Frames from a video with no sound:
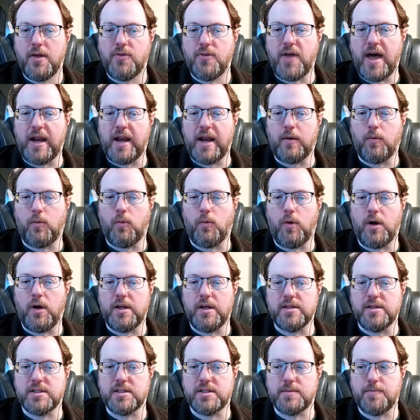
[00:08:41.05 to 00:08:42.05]
that it
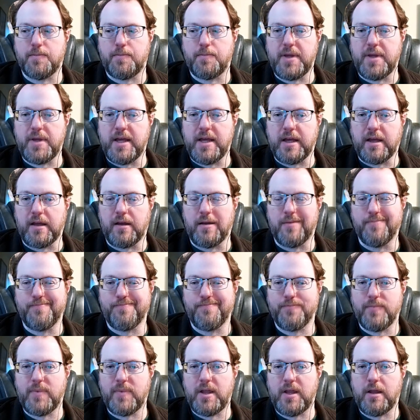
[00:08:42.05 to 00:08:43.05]
was being
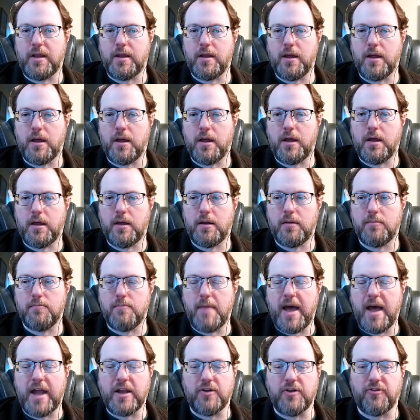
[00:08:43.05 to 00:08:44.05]

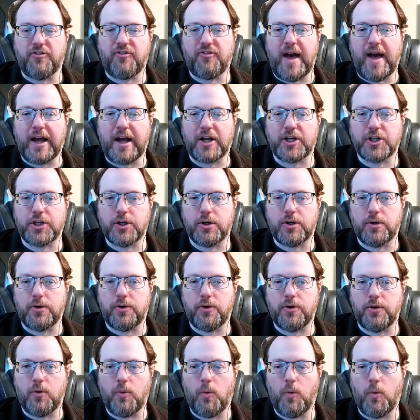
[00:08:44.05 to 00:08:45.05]

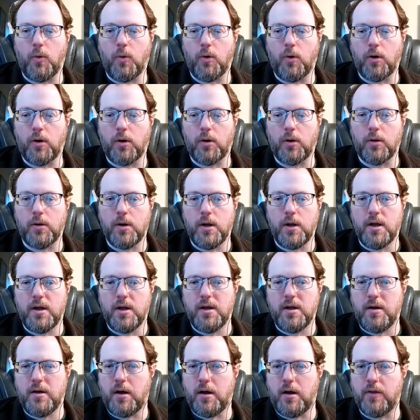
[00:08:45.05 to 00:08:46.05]
manufactured or
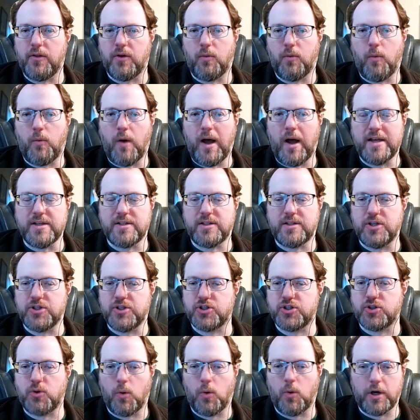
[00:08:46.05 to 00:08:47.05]
otherwise
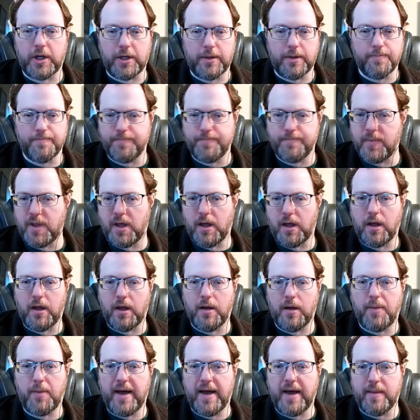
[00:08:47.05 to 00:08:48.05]
distorted
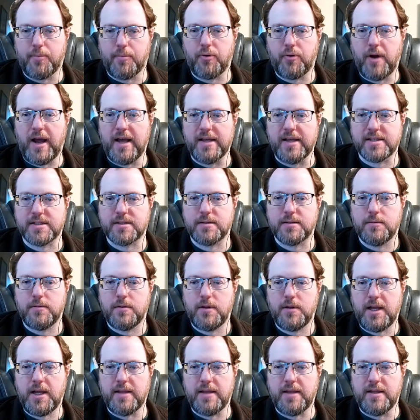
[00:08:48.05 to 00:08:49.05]
by the press
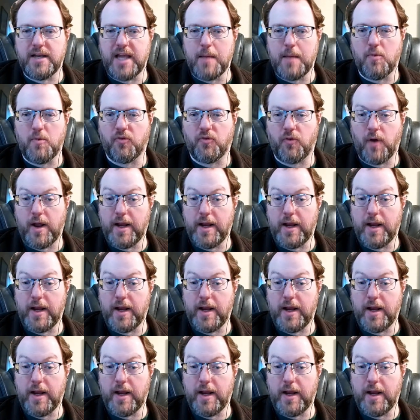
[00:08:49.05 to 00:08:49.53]
in the name of